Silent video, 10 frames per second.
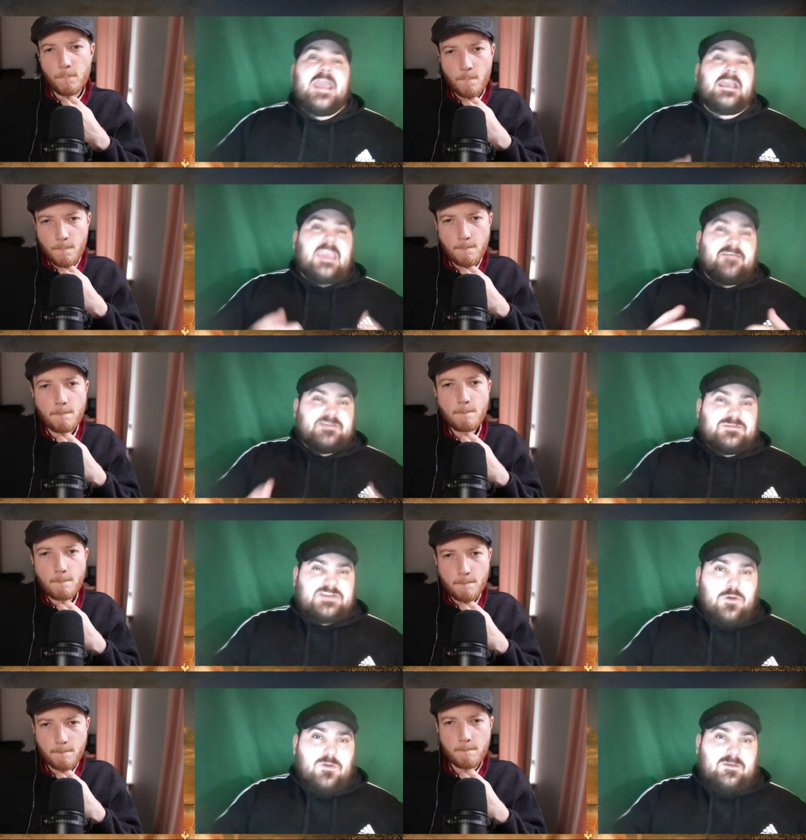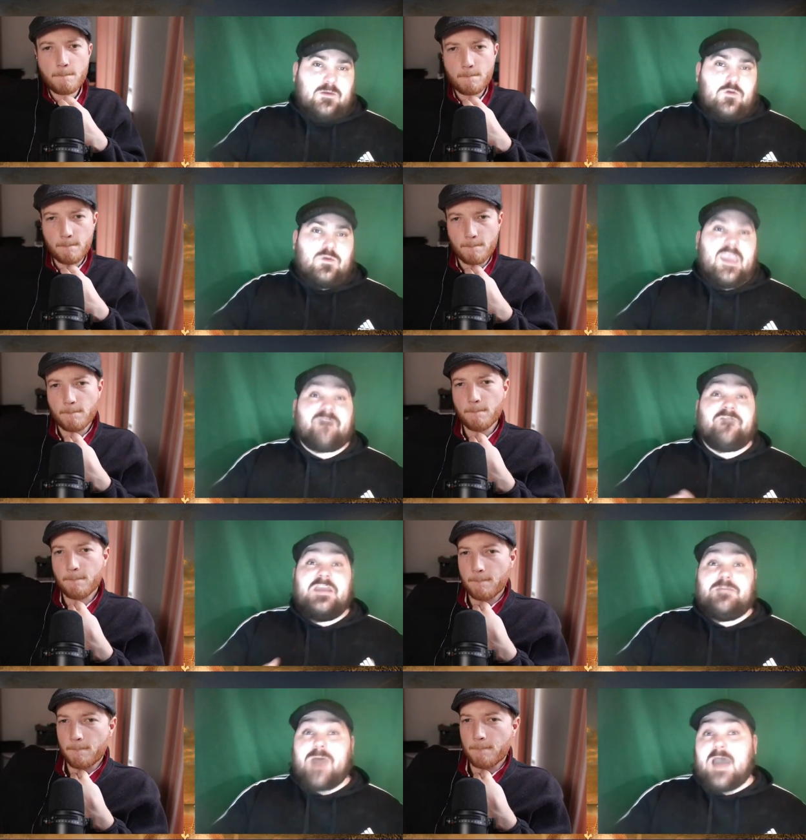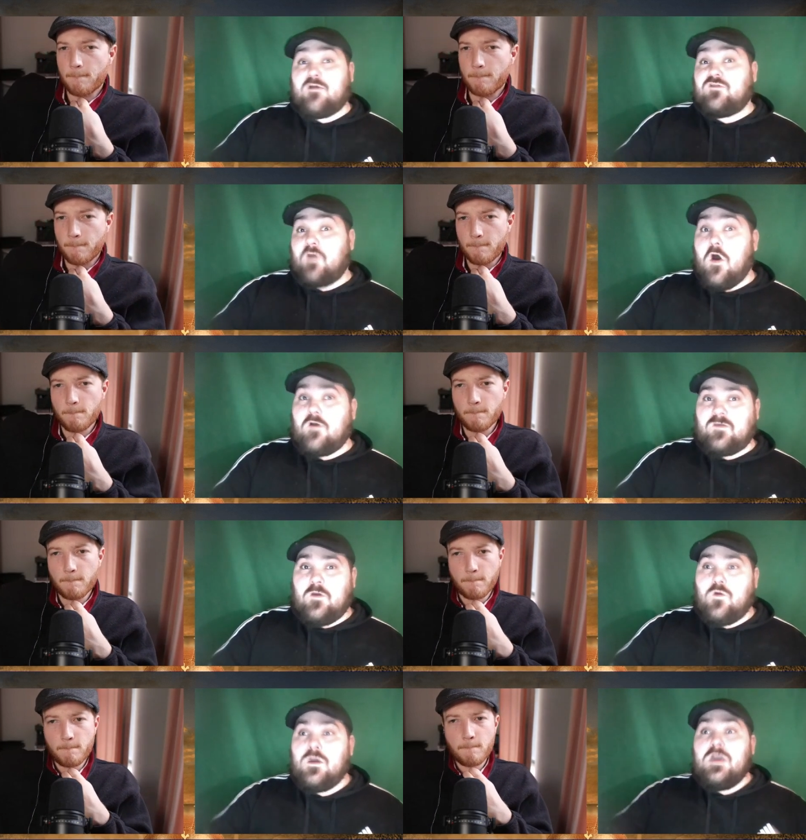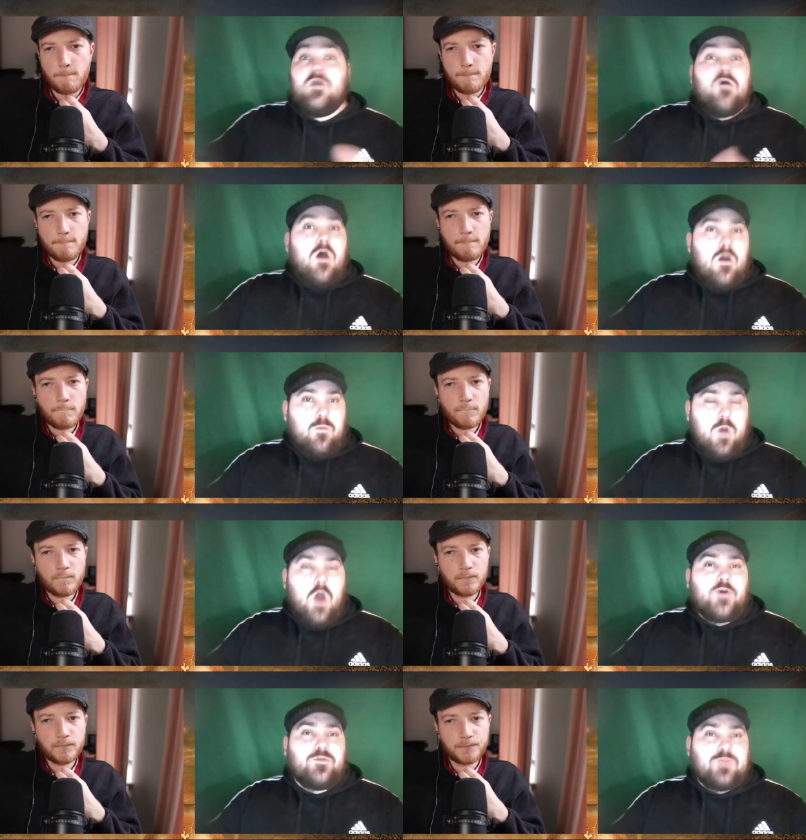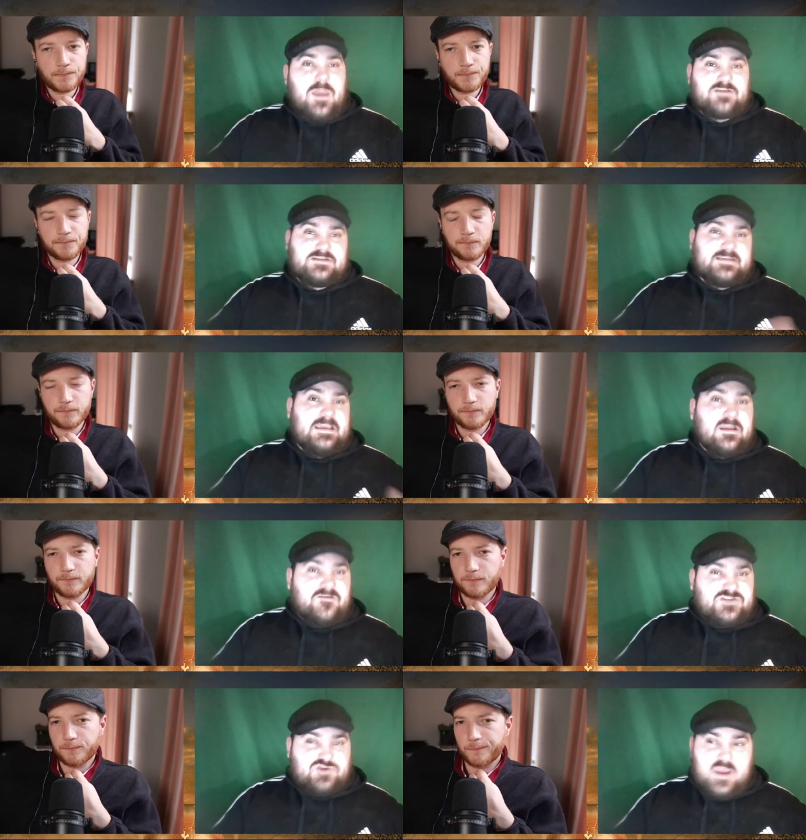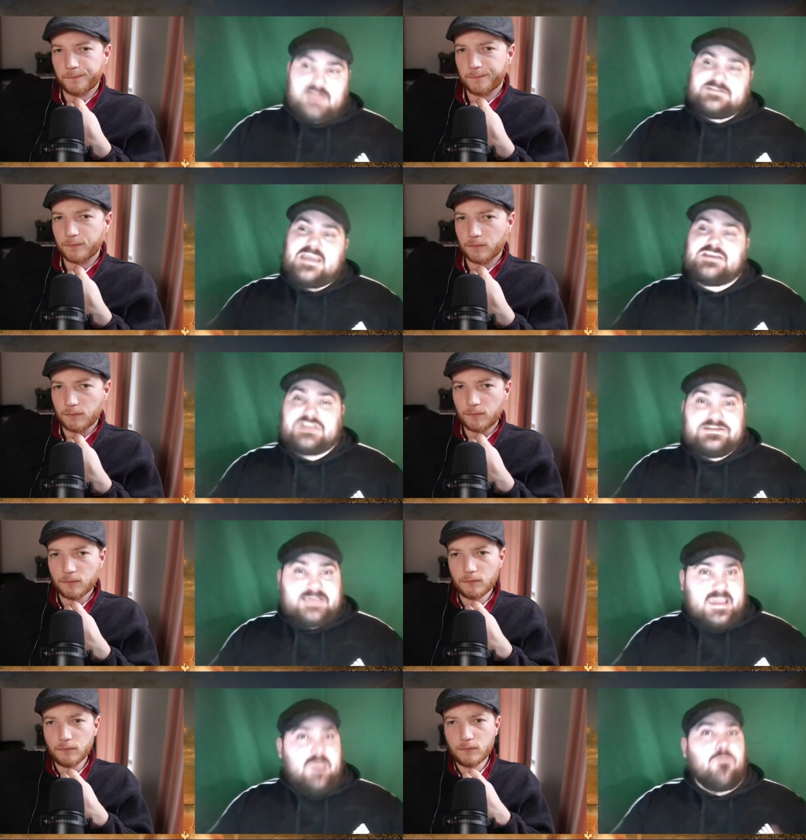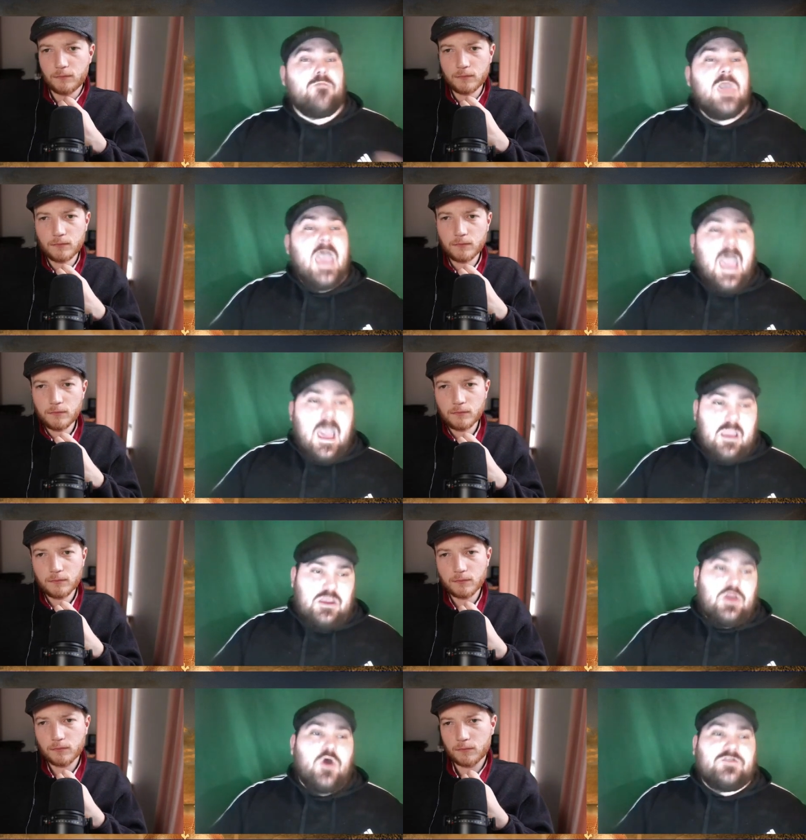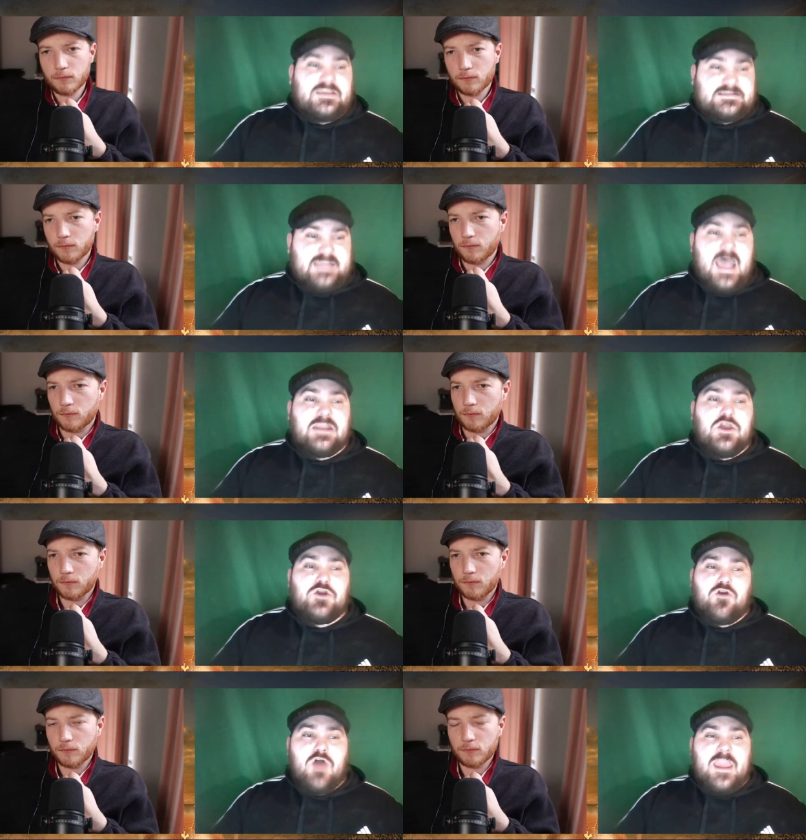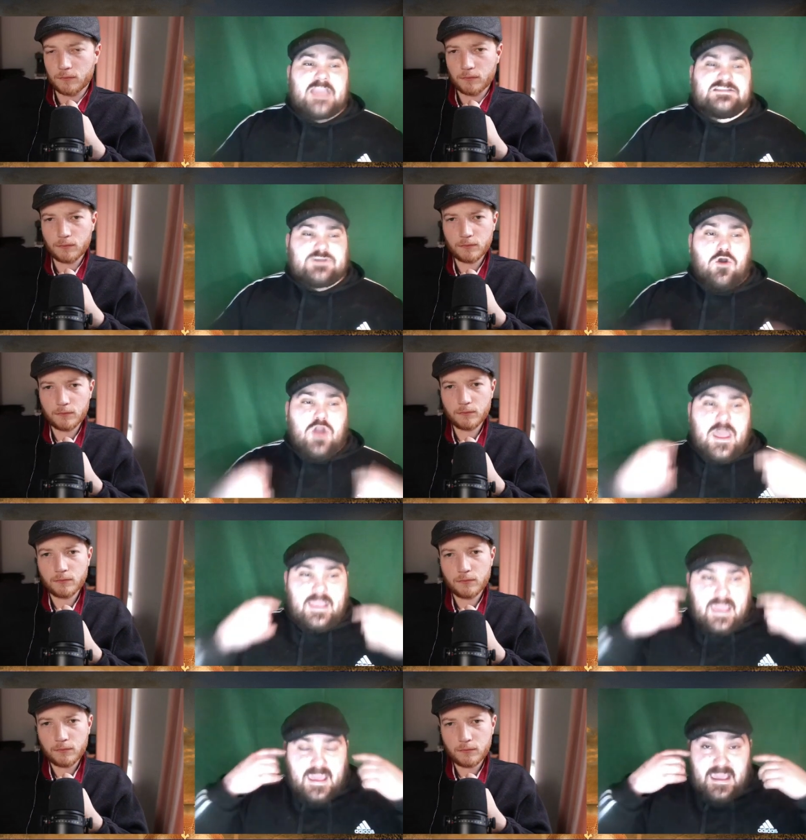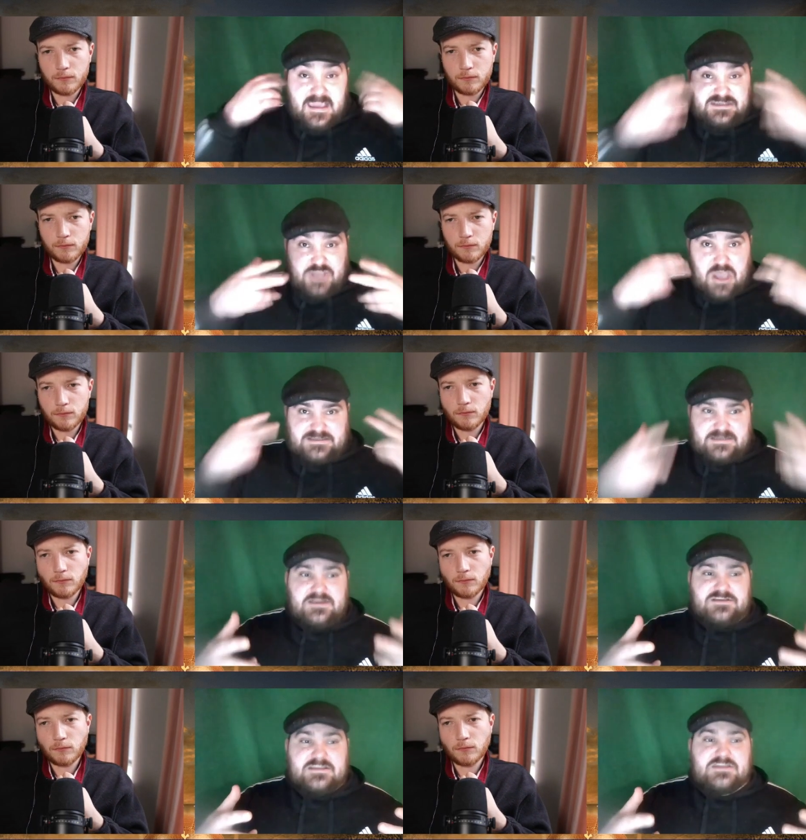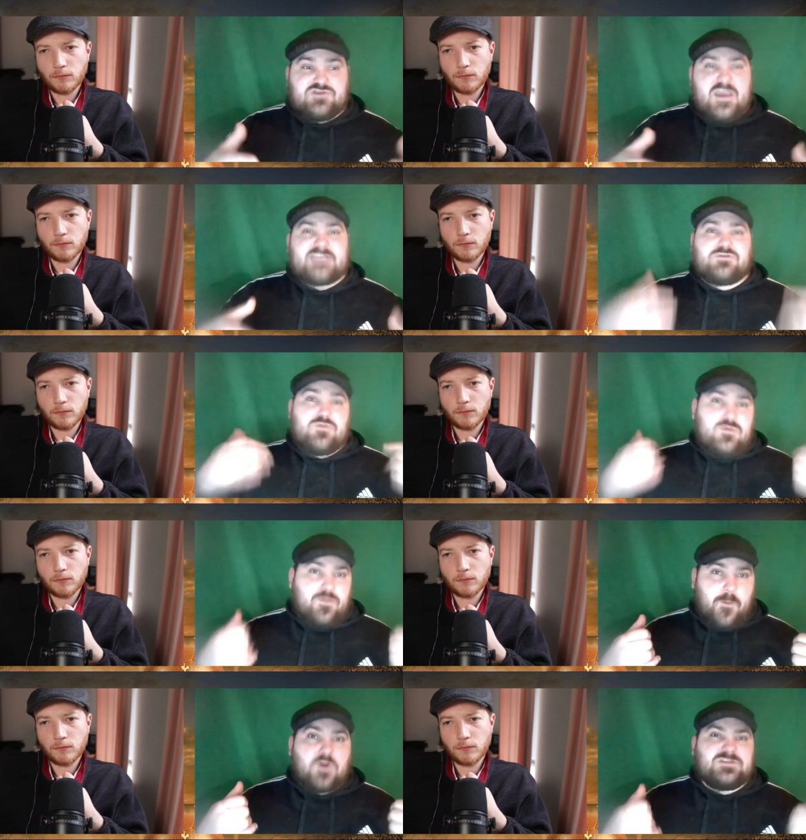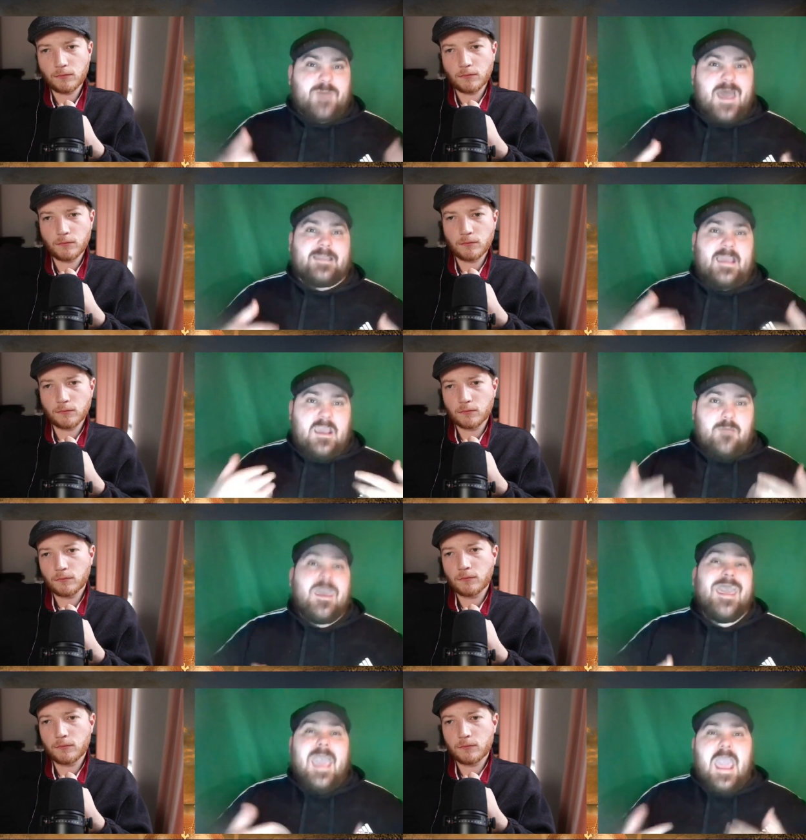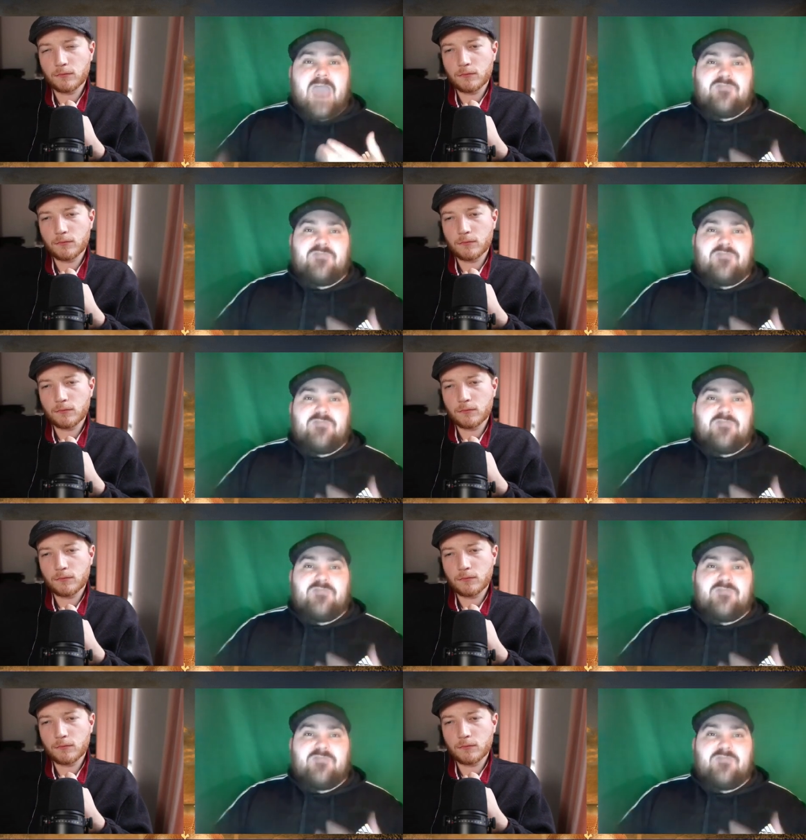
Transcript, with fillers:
Speaker 1: gives them someone to get feedback or talk to, or oh, what other players are thinking of his training sessions, him, how, you know, this, that, and the other, right? It's sort of like his eyes and ears in the dressing room and reports back to him. Every